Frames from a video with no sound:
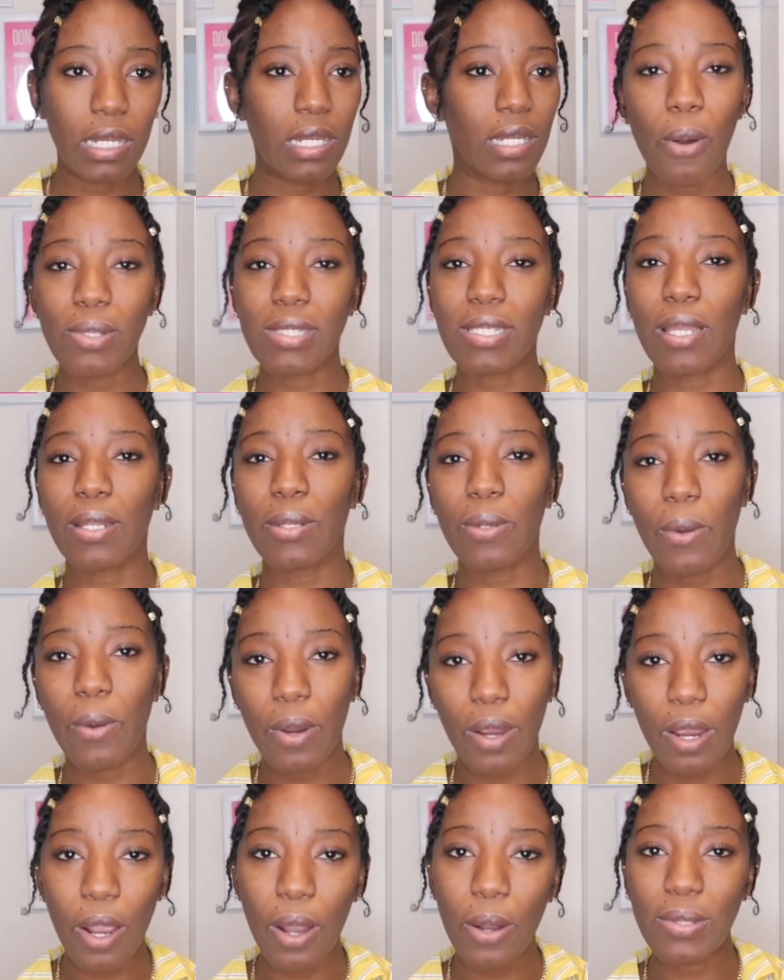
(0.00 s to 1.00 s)
Outside
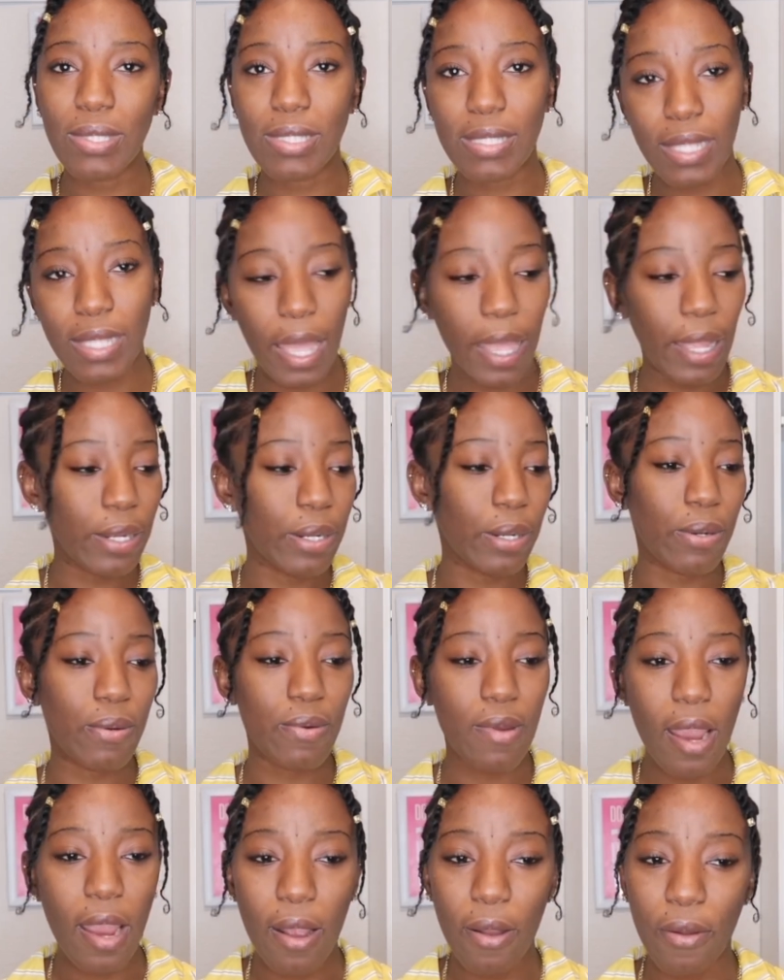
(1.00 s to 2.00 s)
door, outside, the
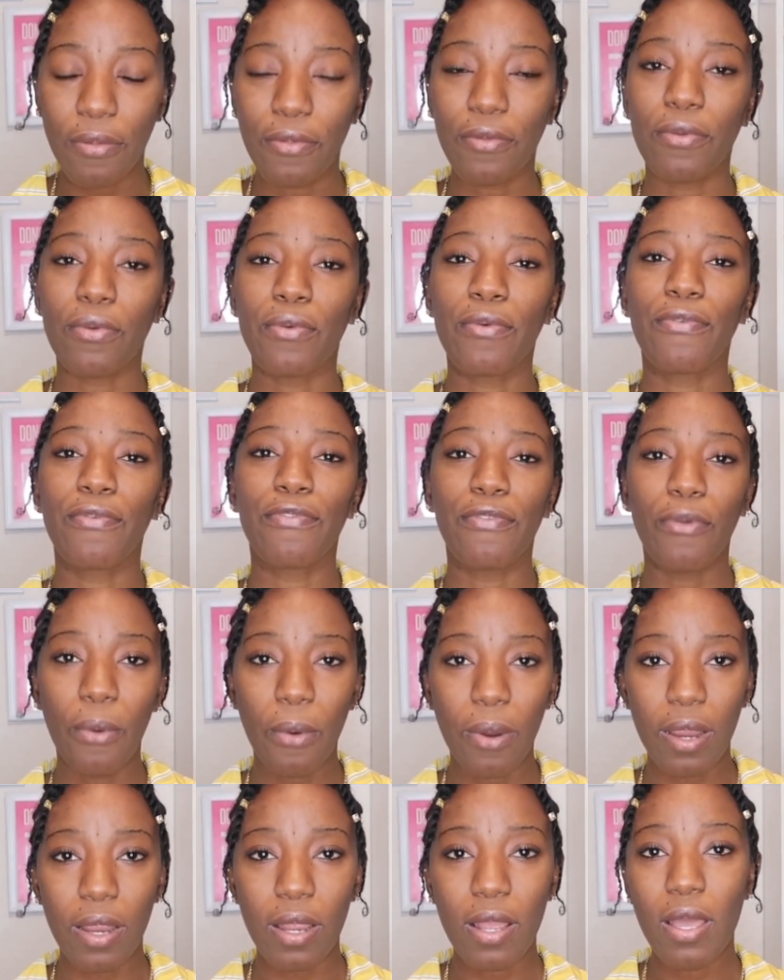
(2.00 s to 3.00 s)
ground,
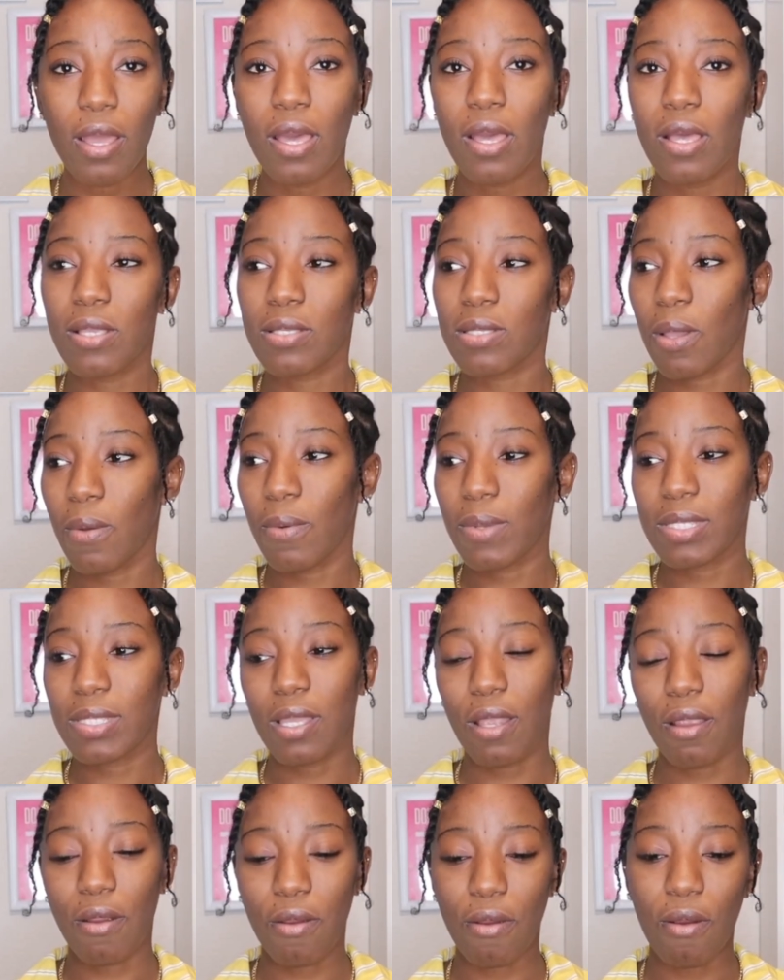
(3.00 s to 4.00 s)
floor. So we
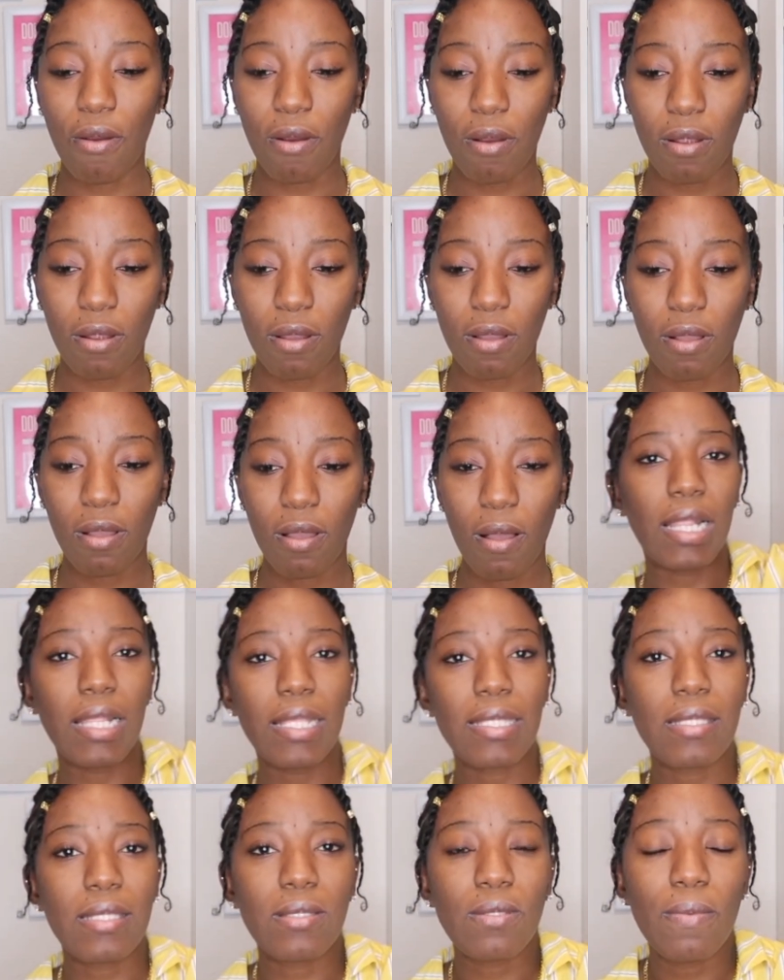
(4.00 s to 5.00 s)
say grung.
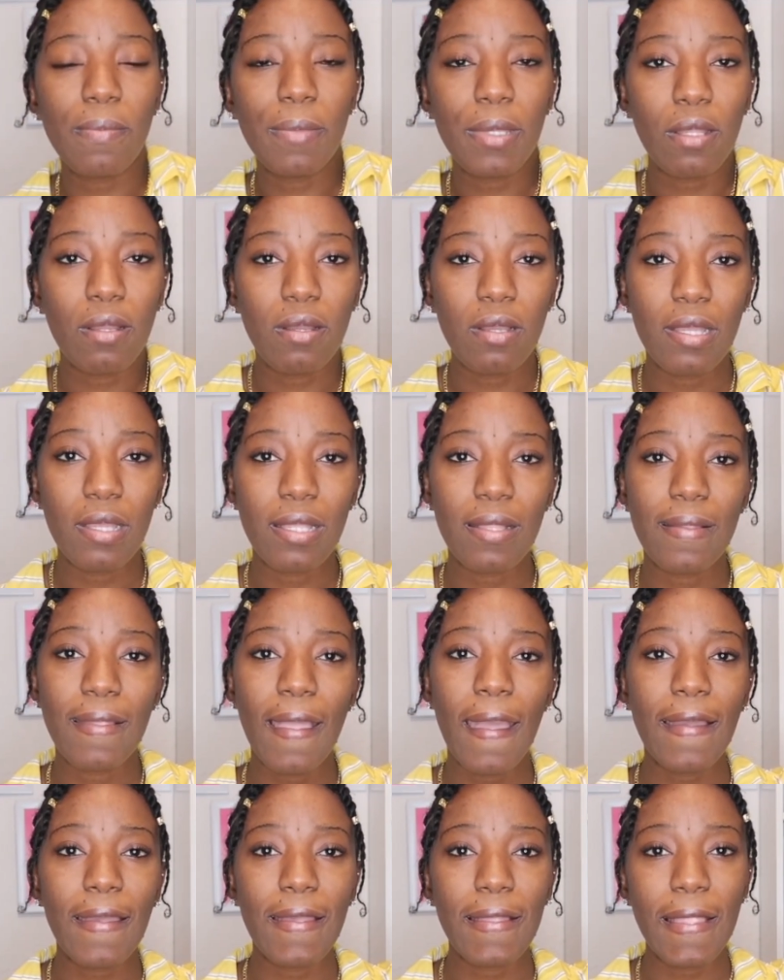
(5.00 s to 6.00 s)
Listen to me now.
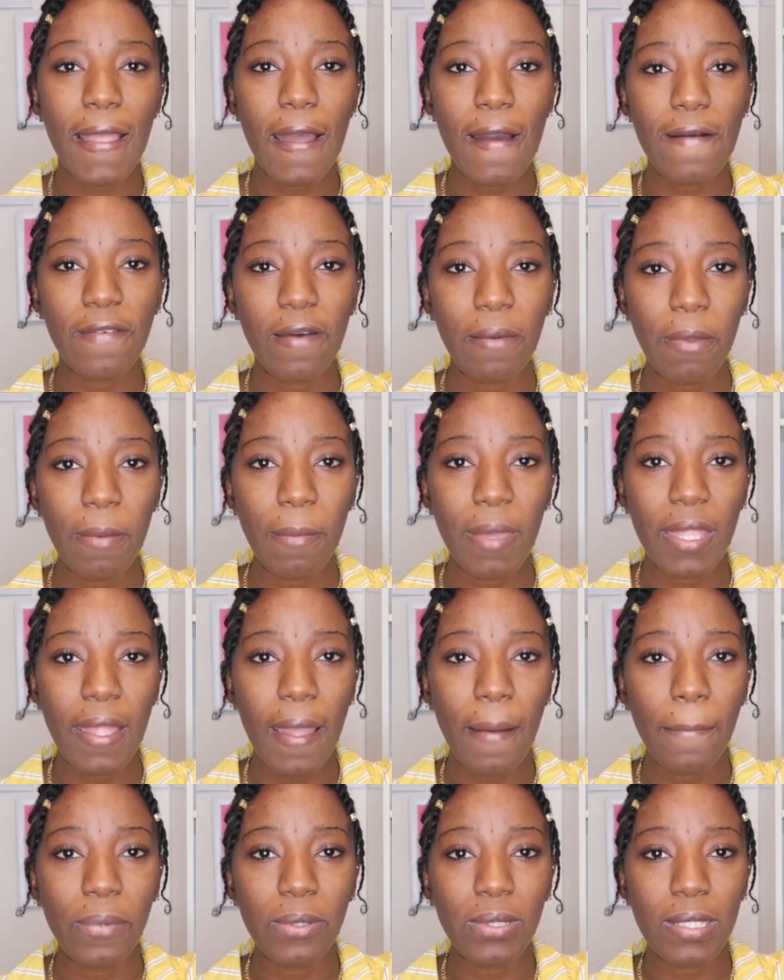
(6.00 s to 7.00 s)
Take it off of my bed
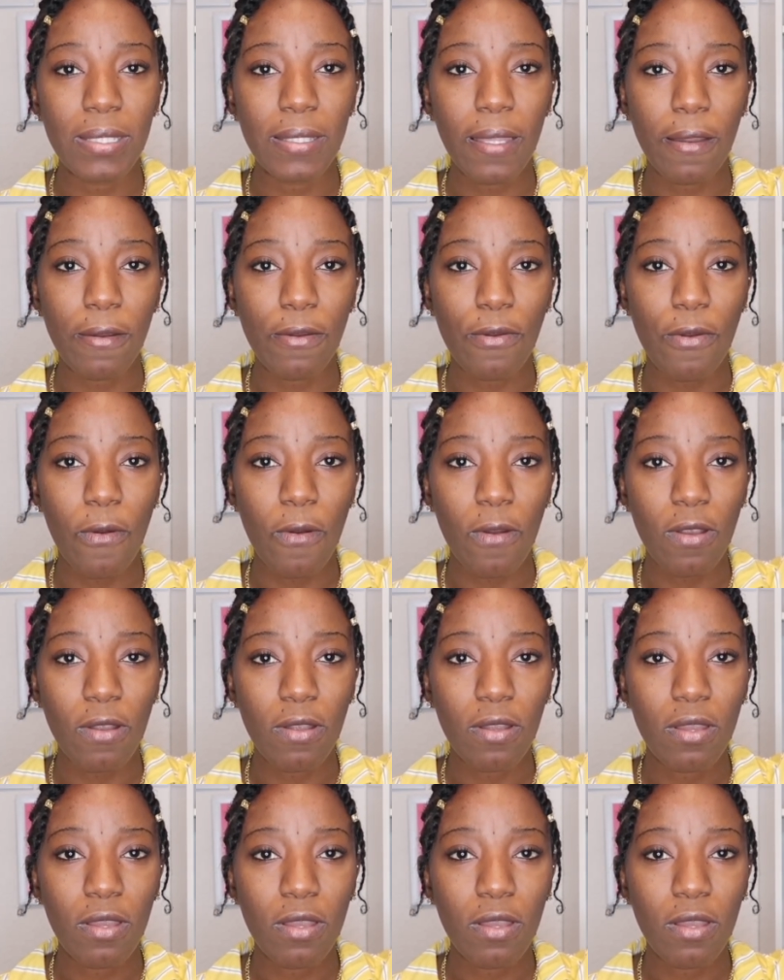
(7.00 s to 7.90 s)
and put it on grung.